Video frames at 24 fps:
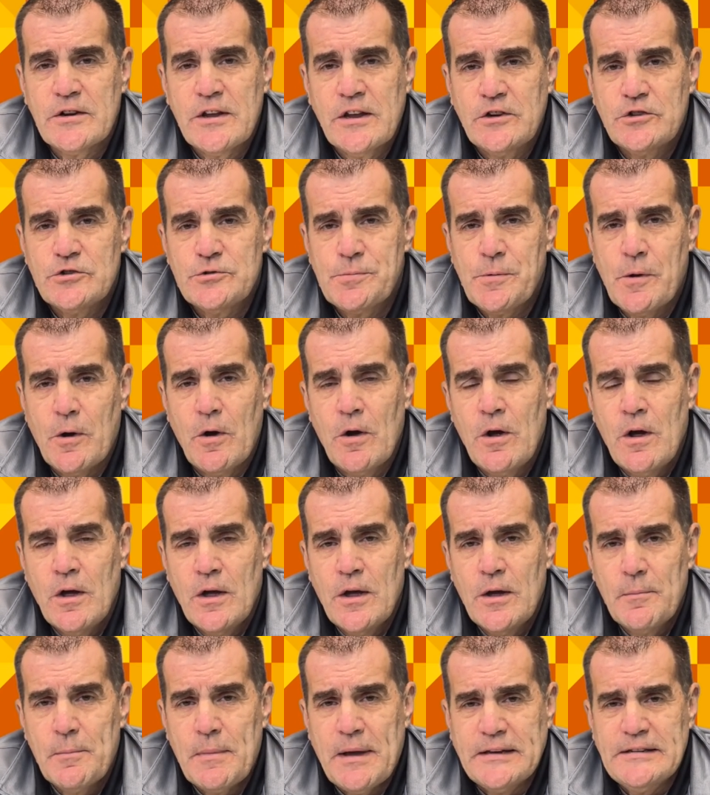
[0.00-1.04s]
Kishbal,
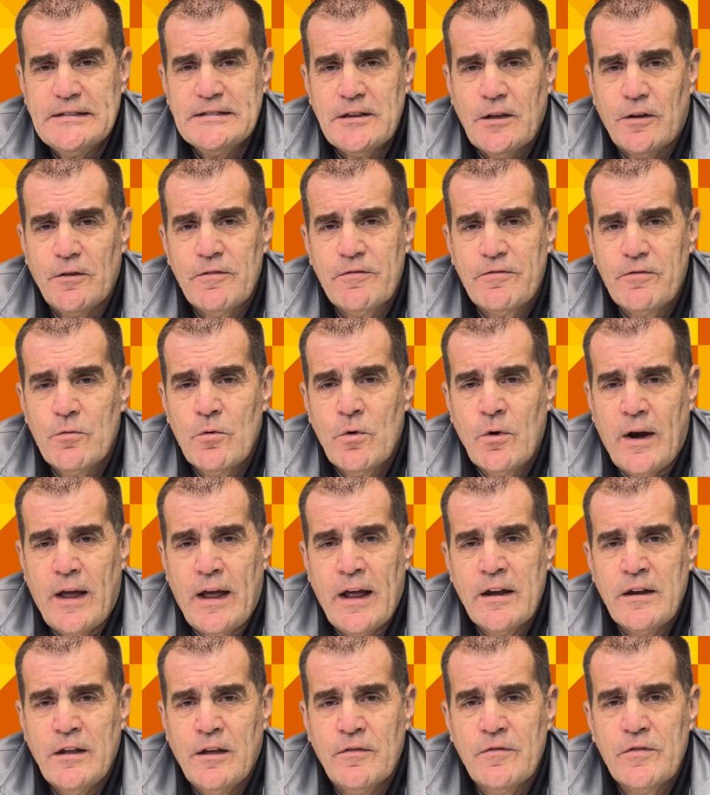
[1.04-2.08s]
myself, or
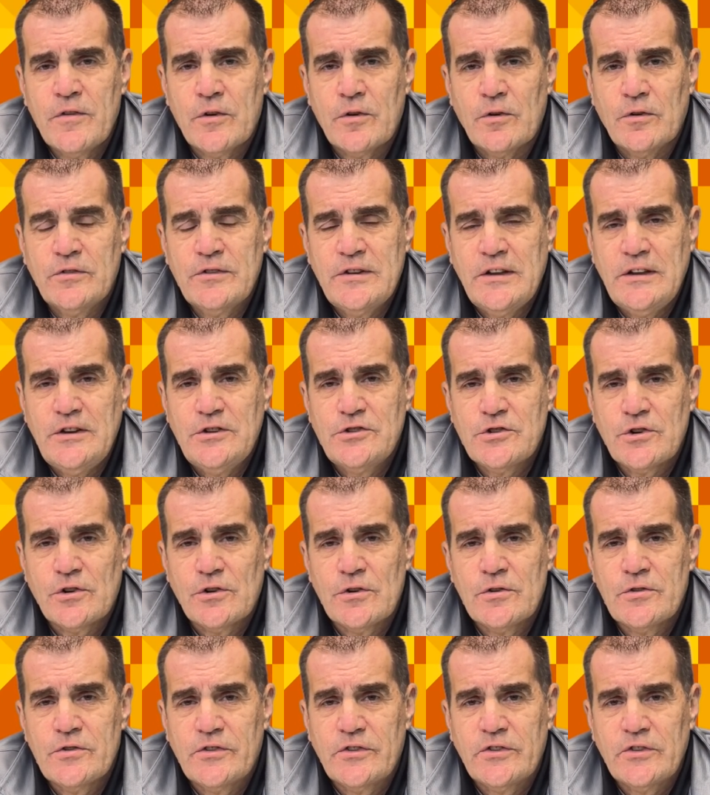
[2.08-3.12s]
any of your
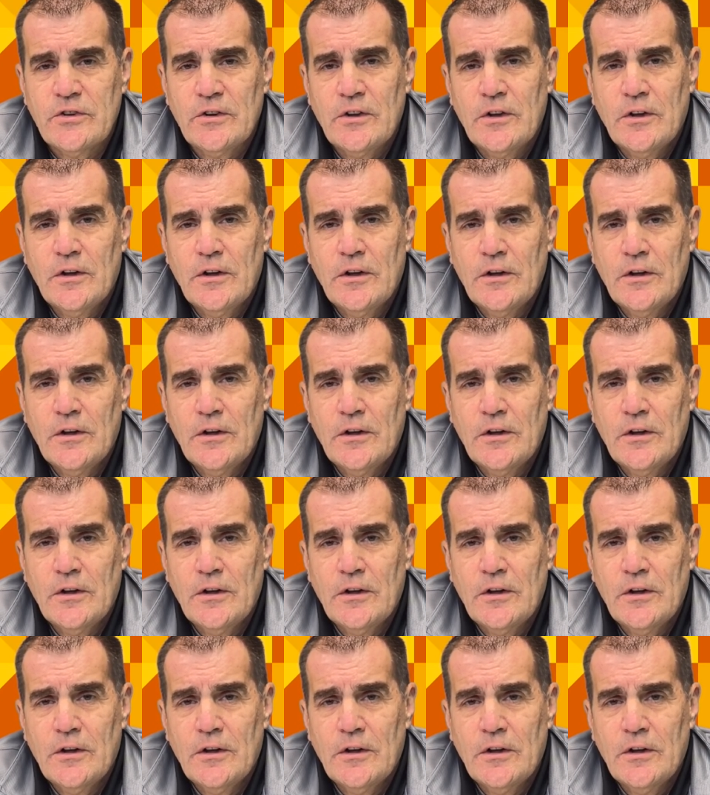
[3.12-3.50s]
teachers.